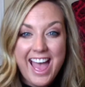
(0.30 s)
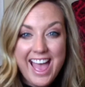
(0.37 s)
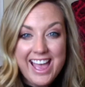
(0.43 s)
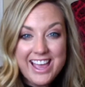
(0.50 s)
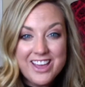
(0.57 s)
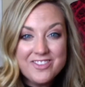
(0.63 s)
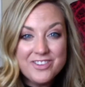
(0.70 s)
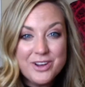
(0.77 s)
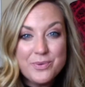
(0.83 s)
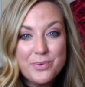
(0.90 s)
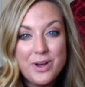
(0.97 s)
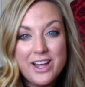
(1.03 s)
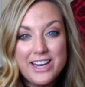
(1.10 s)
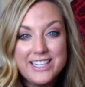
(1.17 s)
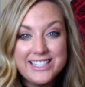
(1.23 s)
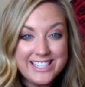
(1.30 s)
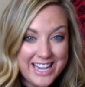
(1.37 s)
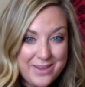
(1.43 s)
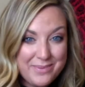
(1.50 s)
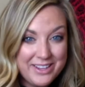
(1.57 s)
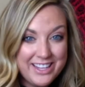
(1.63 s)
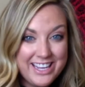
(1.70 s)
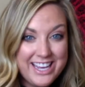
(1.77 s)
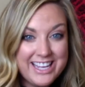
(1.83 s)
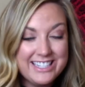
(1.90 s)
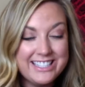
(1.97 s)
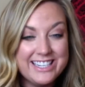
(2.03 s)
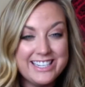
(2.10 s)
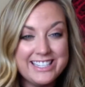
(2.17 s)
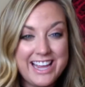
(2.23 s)
Hey everyone, it's Emily, and
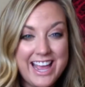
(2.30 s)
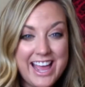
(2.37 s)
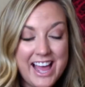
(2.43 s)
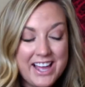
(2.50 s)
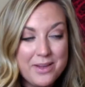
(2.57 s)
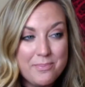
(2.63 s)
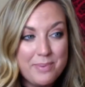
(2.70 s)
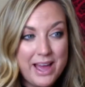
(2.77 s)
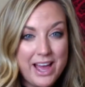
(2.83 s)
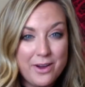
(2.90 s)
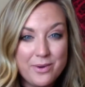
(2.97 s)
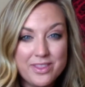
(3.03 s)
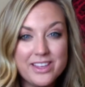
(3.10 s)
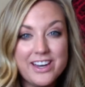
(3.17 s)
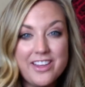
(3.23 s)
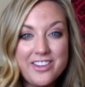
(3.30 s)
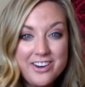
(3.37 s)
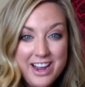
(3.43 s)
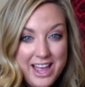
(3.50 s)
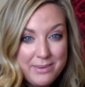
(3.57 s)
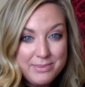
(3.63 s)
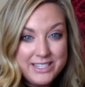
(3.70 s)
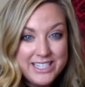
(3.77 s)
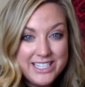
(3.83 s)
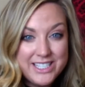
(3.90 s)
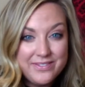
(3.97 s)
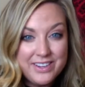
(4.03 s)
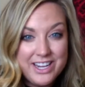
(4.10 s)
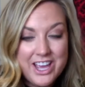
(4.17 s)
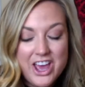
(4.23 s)
today I'm back with another
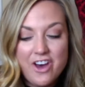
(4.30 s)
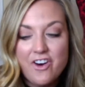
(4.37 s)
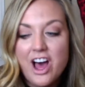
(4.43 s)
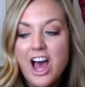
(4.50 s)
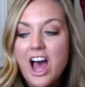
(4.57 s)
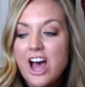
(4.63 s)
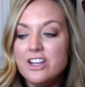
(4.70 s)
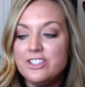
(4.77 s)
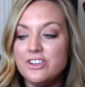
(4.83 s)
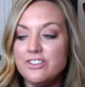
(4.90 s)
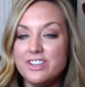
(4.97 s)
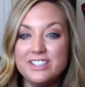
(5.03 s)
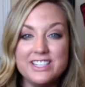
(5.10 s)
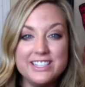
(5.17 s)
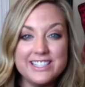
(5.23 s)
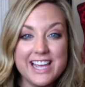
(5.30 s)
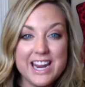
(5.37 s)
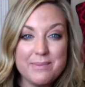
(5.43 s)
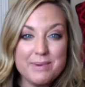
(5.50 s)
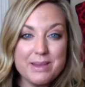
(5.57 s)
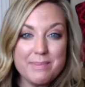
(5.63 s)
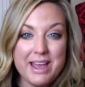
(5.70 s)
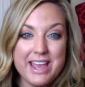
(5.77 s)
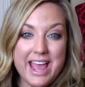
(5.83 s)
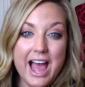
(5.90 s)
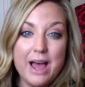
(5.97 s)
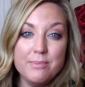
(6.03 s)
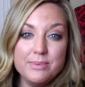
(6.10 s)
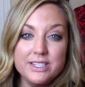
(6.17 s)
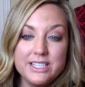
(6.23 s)
Empties video. So this is going to be my
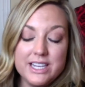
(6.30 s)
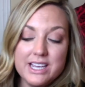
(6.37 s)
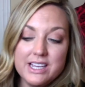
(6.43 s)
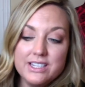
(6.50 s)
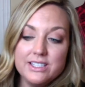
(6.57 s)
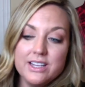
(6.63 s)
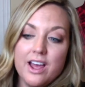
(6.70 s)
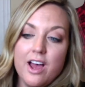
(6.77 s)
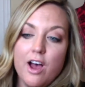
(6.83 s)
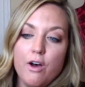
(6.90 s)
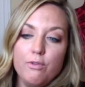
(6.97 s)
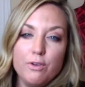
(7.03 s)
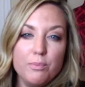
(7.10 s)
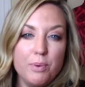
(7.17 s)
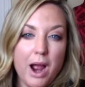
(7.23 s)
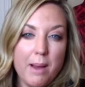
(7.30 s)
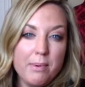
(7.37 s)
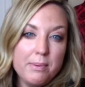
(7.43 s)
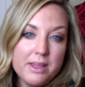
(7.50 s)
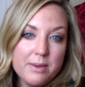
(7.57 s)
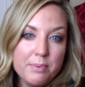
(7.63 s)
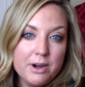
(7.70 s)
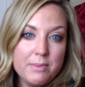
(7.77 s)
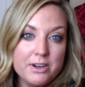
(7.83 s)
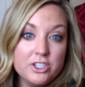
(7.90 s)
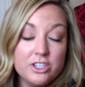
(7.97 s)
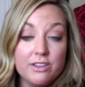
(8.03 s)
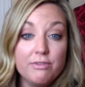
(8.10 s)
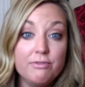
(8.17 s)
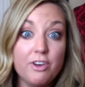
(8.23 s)
Empties for probably pretty
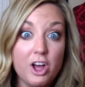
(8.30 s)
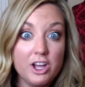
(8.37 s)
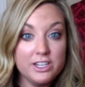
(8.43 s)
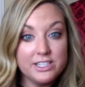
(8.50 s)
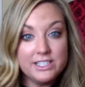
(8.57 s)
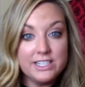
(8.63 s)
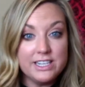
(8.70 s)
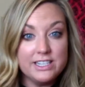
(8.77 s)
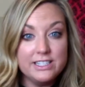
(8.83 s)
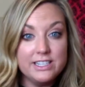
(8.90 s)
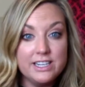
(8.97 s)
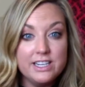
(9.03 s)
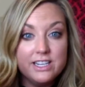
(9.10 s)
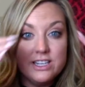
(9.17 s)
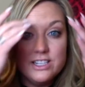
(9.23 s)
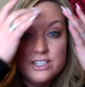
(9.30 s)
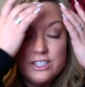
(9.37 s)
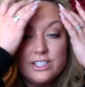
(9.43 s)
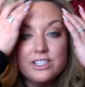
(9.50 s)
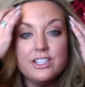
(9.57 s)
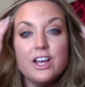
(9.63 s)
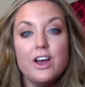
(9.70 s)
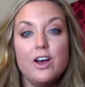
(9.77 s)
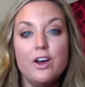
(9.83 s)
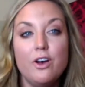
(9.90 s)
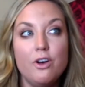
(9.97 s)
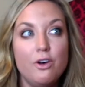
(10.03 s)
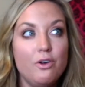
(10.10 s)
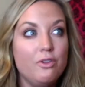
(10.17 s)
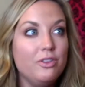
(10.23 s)
much the fall season.
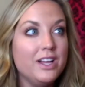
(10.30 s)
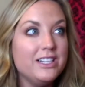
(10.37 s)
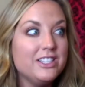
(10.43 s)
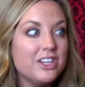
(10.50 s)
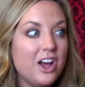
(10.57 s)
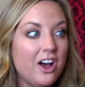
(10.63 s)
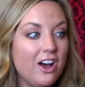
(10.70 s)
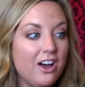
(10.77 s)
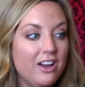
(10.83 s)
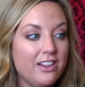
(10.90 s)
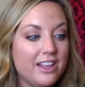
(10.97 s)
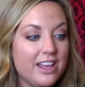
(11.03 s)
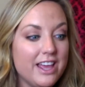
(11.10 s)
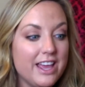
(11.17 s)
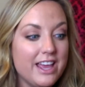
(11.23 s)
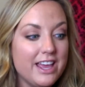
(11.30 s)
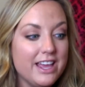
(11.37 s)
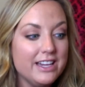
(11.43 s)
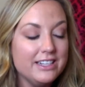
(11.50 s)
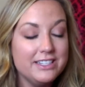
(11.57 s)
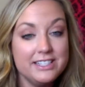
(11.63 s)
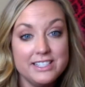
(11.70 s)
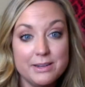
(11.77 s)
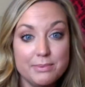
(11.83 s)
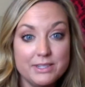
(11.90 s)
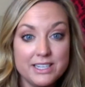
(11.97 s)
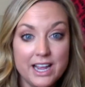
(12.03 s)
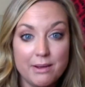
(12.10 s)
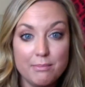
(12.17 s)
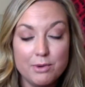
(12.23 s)
So let's call it
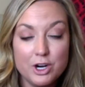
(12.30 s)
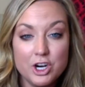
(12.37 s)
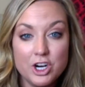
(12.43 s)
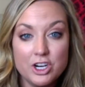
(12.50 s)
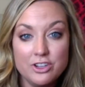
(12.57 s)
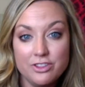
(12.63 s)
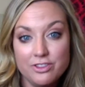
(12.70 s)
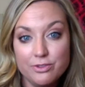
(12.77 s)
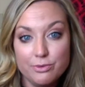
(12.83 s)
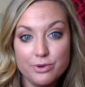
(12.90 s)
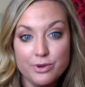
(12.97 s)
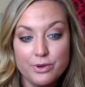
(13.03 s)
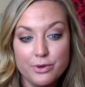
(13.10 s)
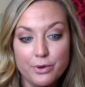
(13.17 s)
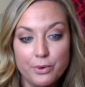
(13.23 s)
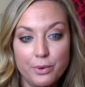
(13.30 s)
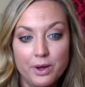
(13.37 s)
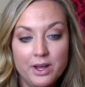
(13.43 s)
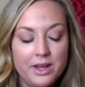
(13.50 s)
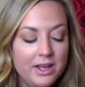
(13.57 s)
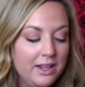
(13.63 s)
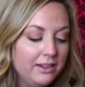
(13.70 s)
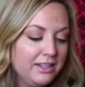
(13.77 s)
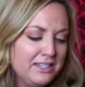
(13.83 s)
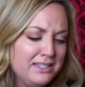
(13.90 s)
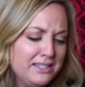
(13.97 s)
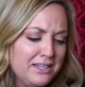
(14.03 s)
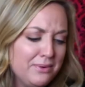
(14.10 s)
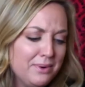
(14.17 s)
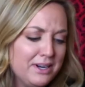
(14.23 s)
September through, let's
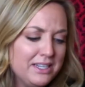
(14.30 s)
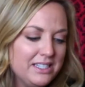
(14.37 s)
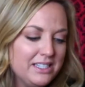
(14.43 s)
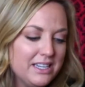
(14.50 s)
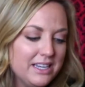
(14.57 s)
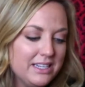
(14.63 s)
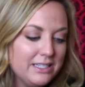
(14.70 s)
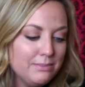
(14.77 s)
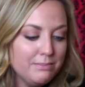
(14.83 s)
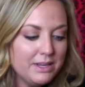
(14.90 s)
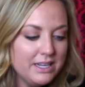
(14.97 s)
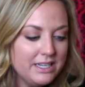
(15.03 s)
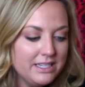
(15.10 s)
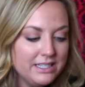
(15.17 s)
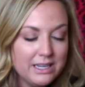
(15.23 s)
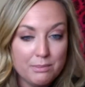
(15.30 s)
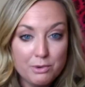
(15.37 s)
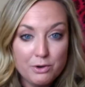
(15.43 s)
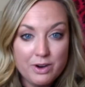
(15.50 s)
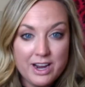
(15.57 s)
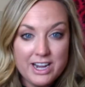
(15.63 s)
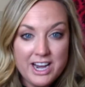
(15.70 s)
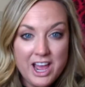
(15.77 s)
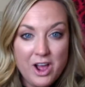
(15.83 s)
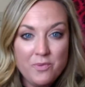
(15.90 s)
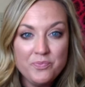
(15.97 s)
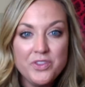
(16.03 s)
see, what is this, mid-December right now.